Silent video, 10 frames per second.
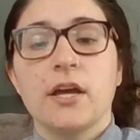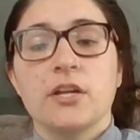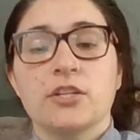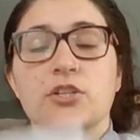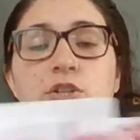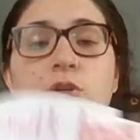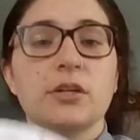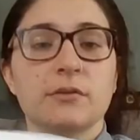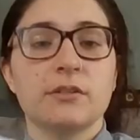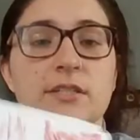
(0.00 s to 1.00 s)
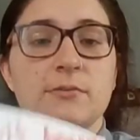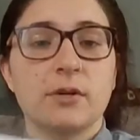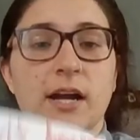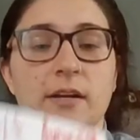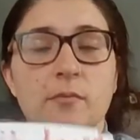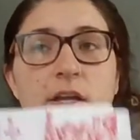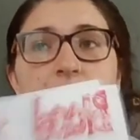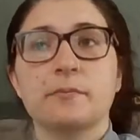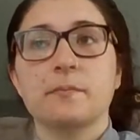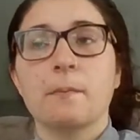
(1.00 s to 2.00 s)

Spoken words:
just who can receive what kind of blood.